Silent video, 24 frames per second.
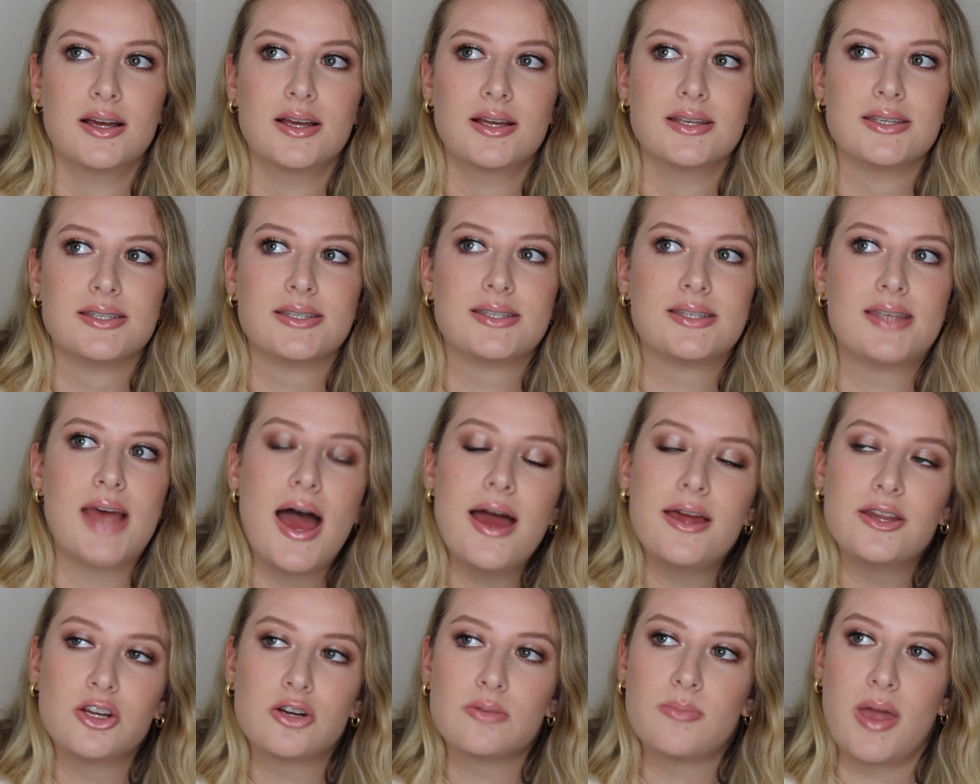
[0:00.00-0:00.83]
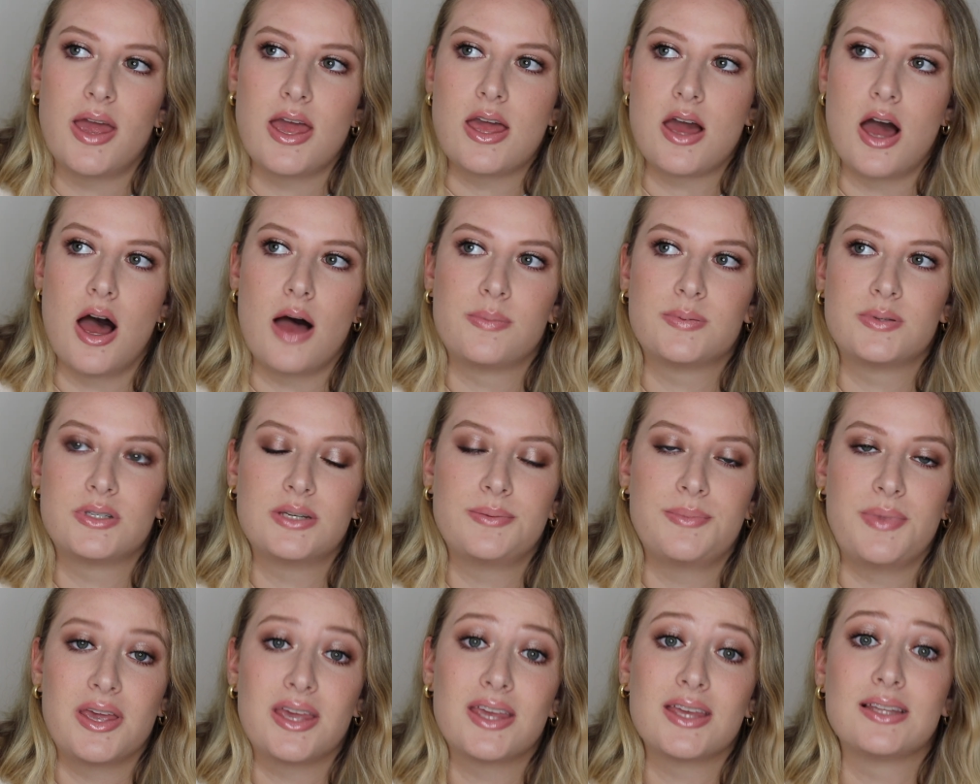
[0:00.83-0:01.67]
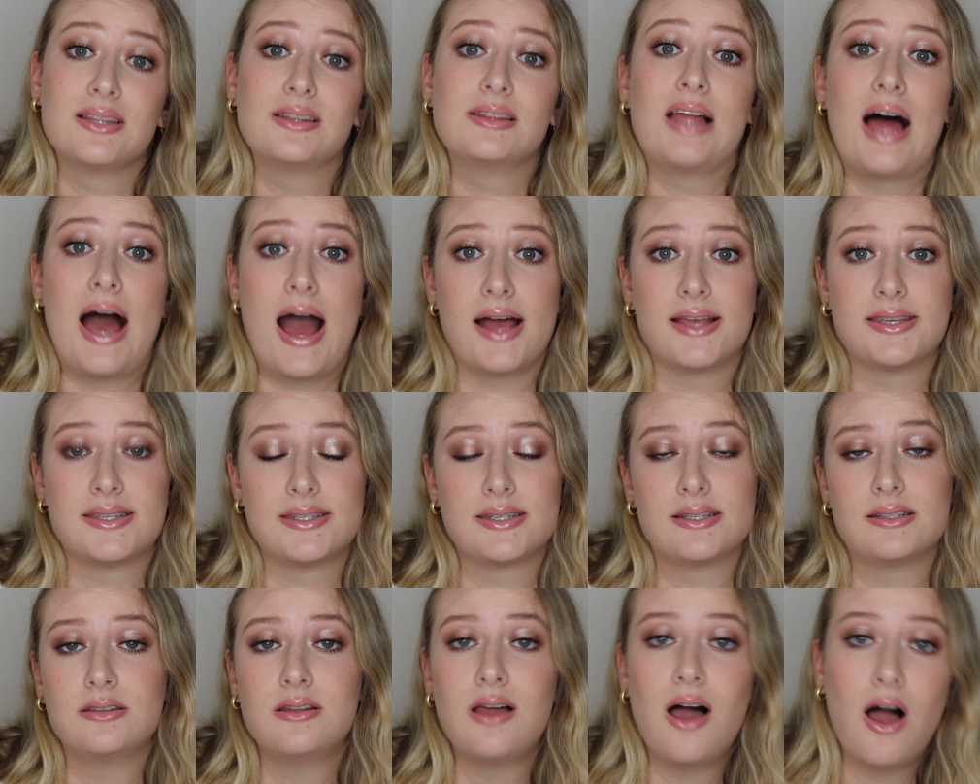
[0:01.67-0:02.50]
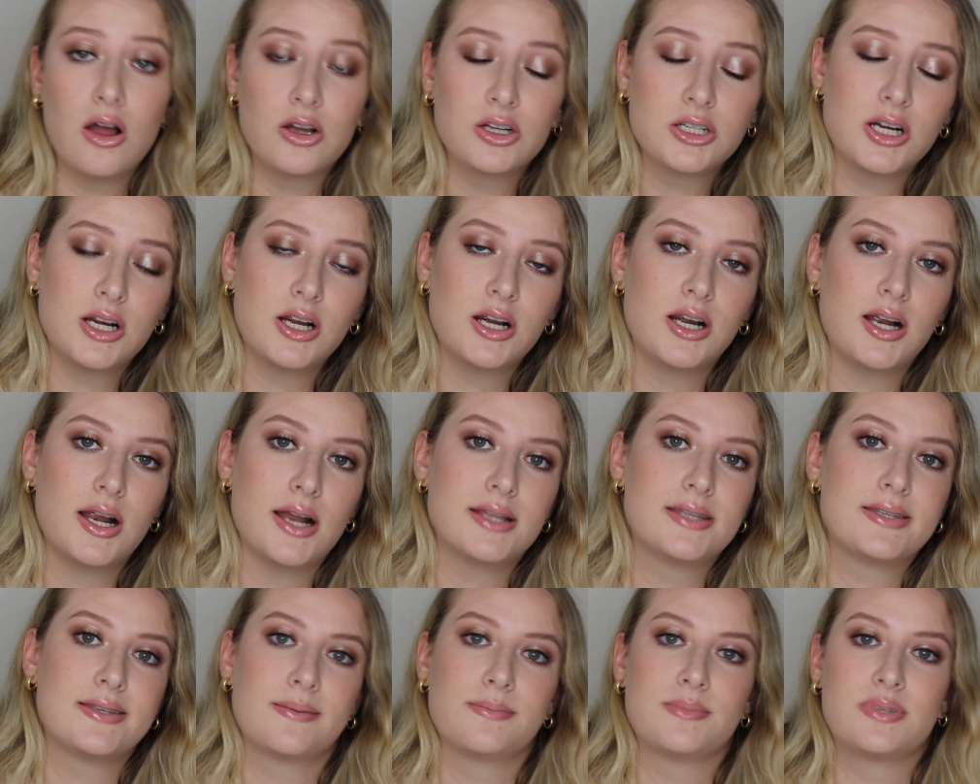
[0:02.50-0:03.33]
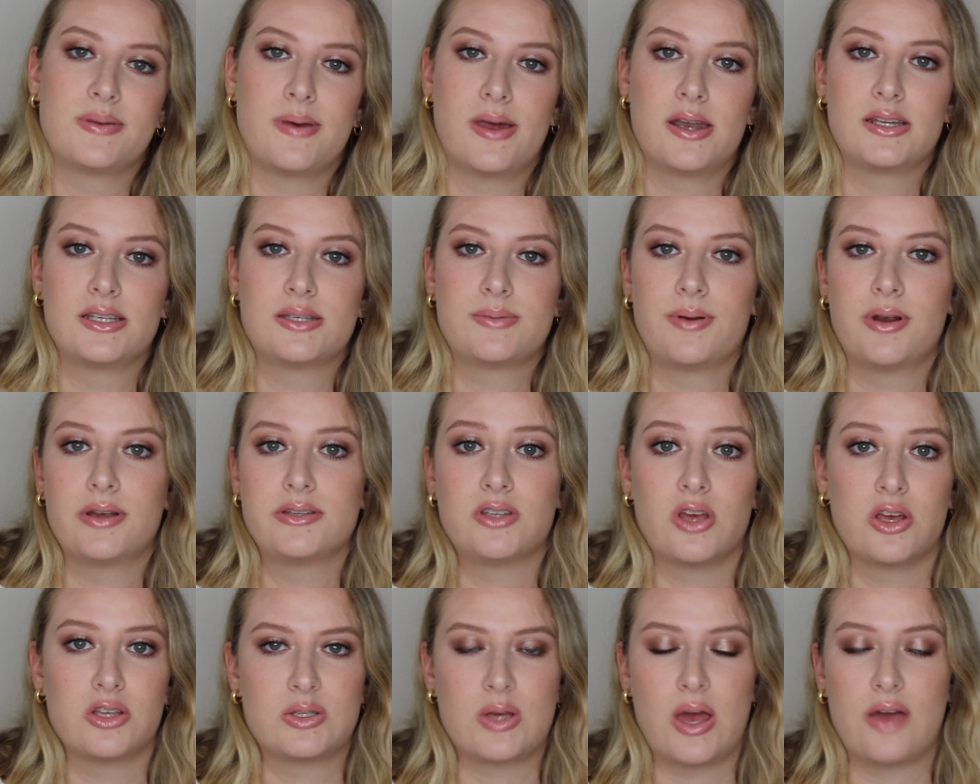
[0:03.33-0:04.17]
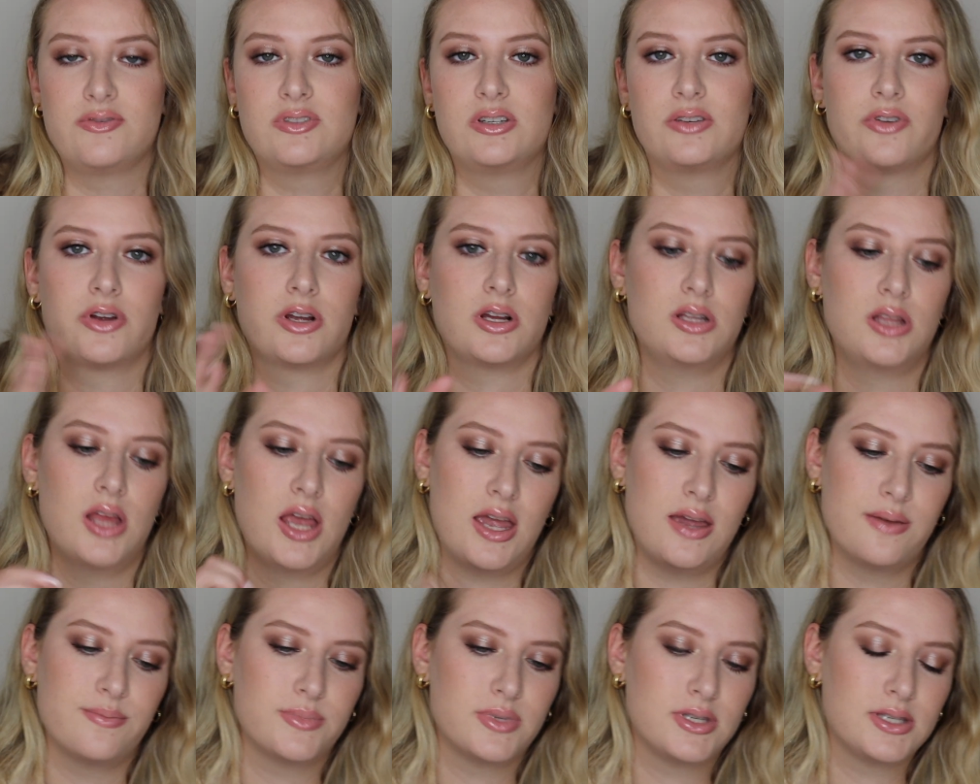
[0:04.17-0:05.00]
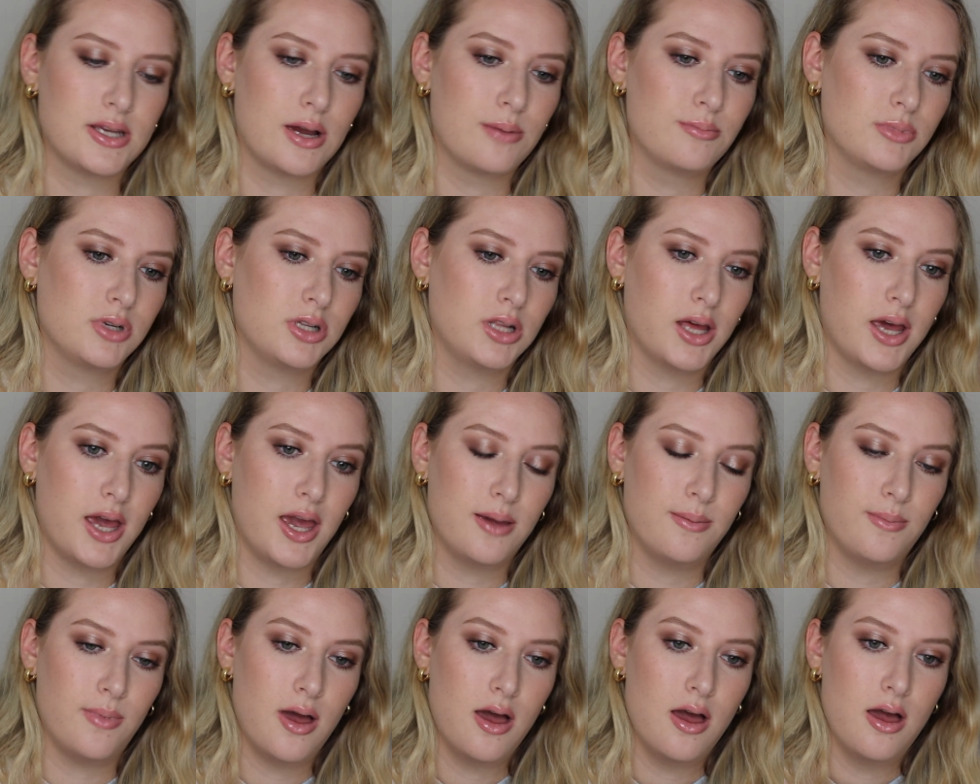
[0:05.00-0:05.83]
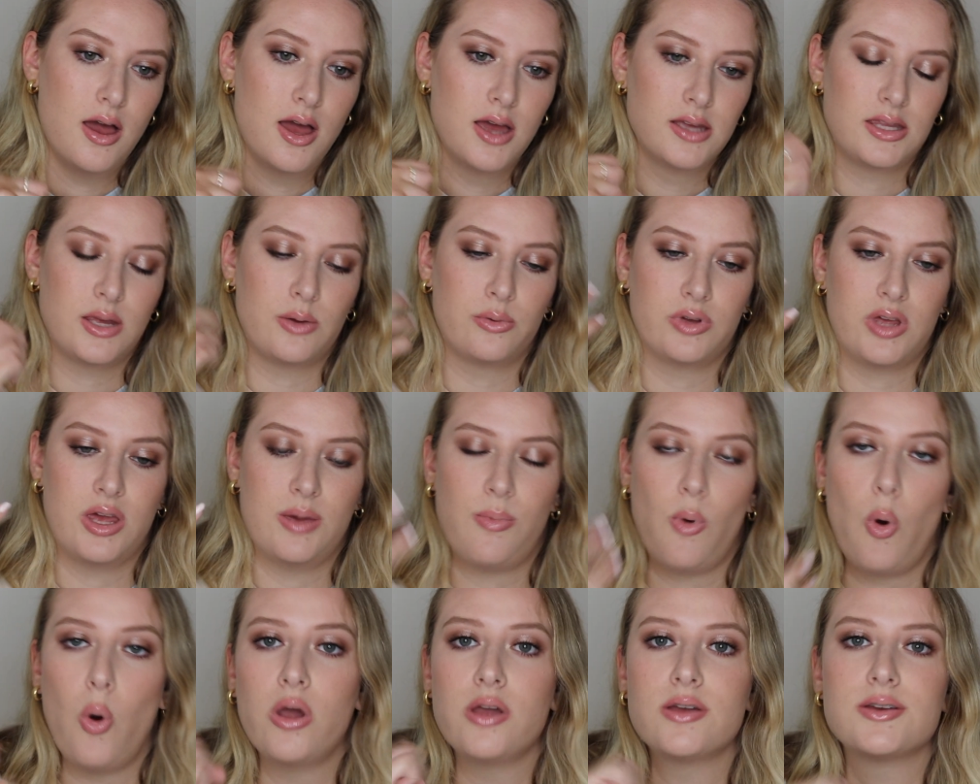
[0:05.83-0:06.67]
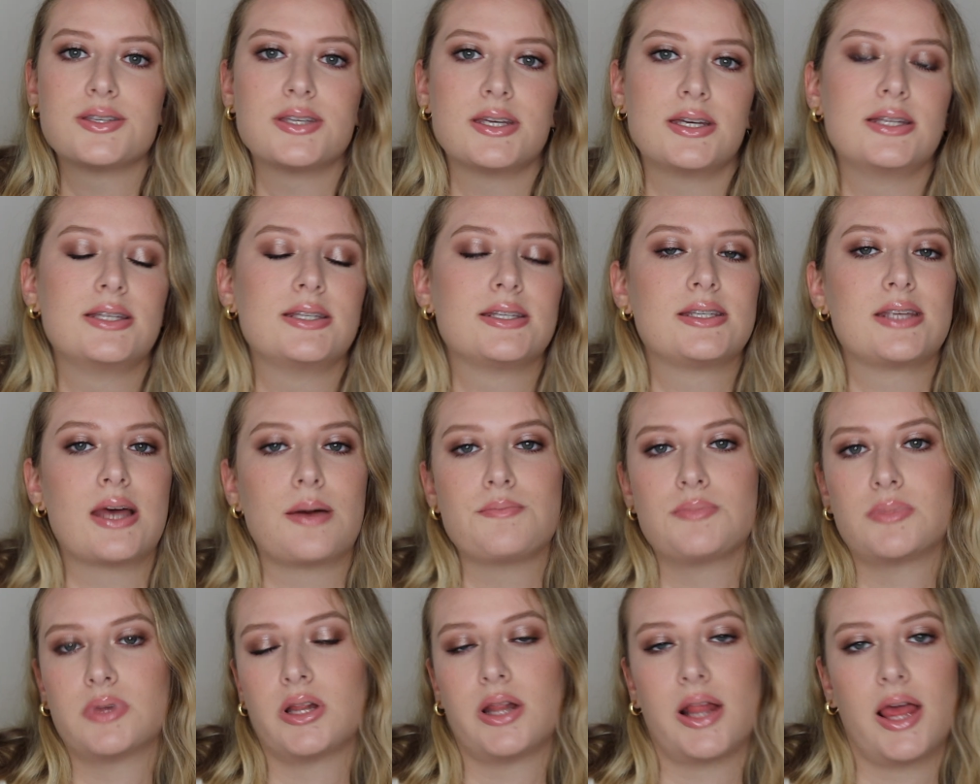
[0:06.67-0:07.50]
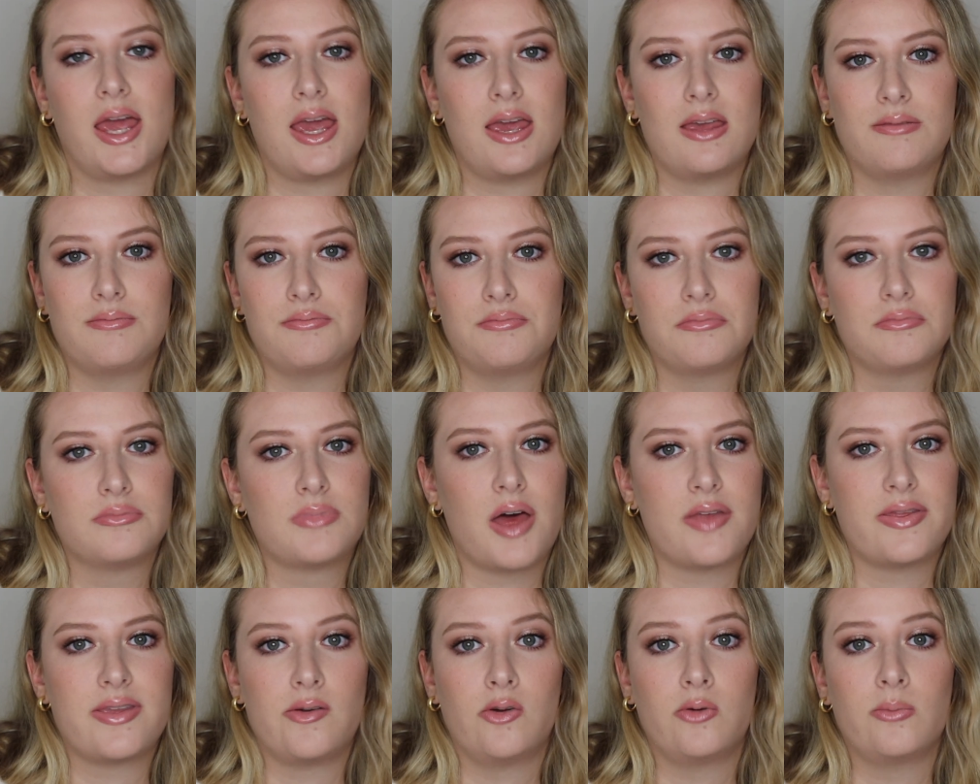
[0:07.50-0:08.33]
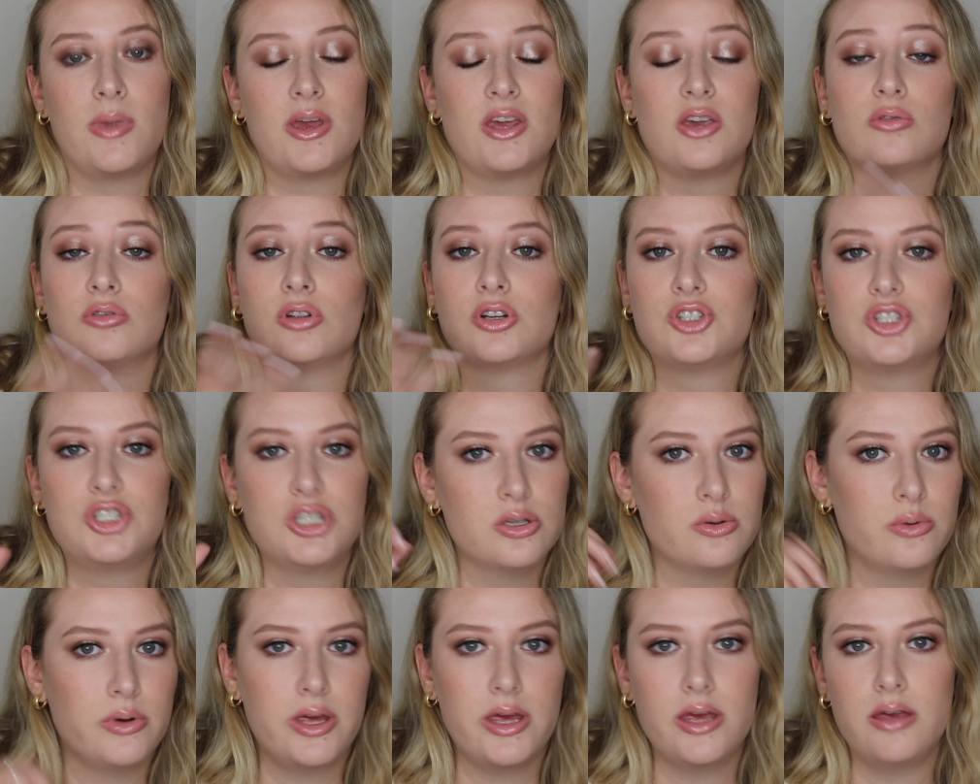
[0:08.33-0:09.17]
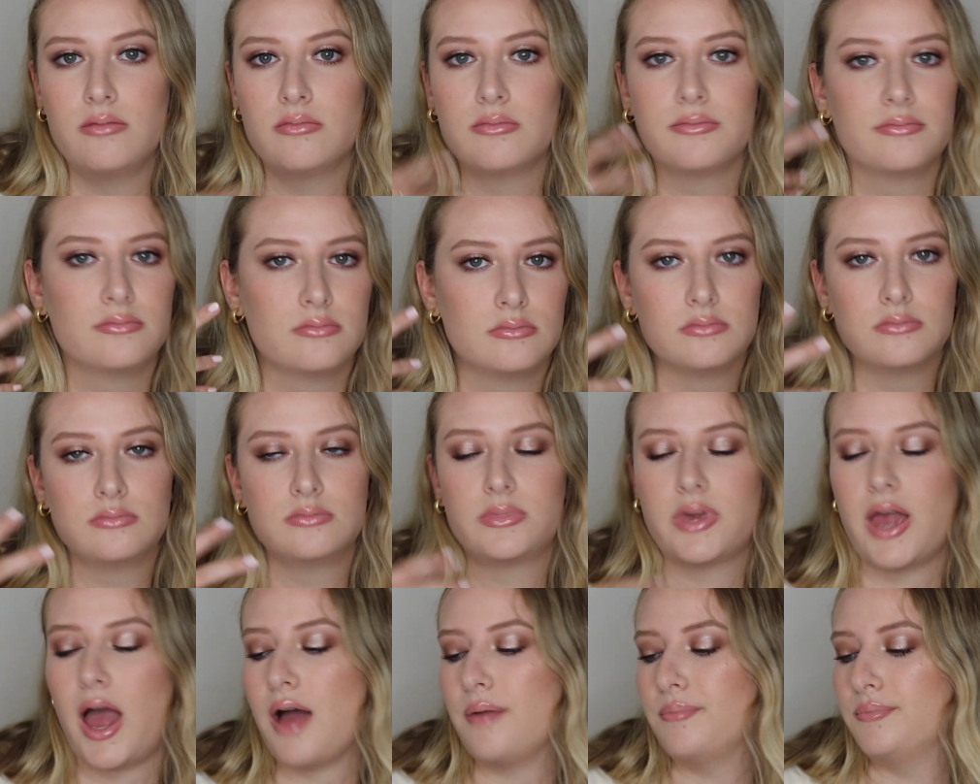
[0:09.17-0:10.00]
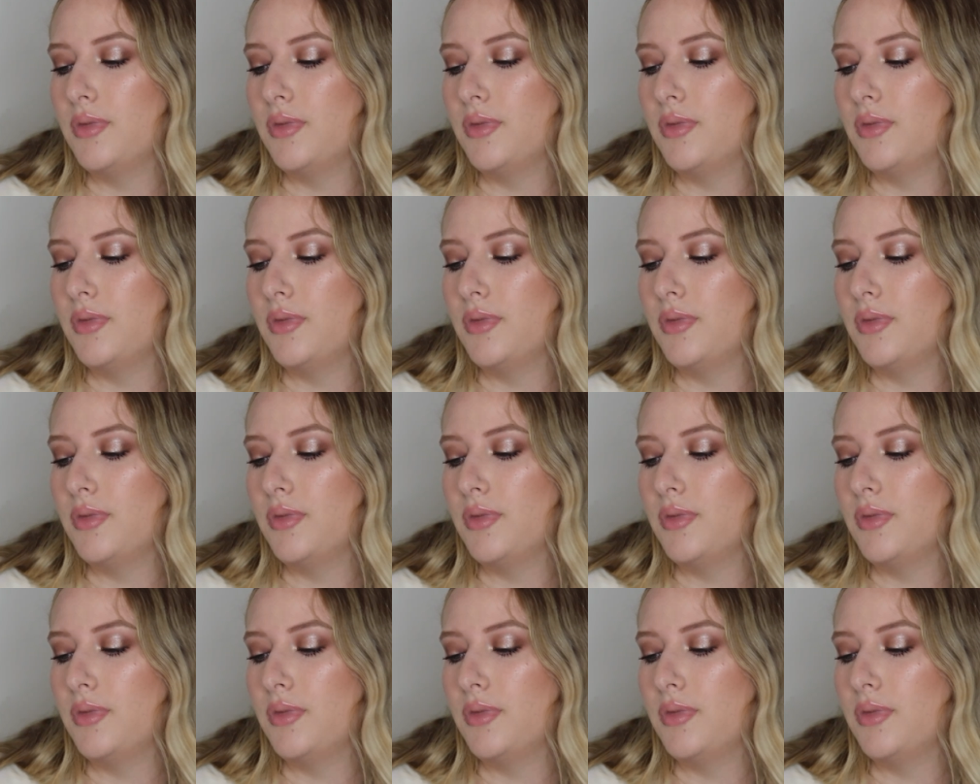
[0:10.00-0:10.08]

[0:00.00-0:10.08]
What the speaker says: set your makeup to make it last longer, and some setting sprays also have different claims. Some claim they will keep oils in, some claim that they will make you look dewy. Yeah,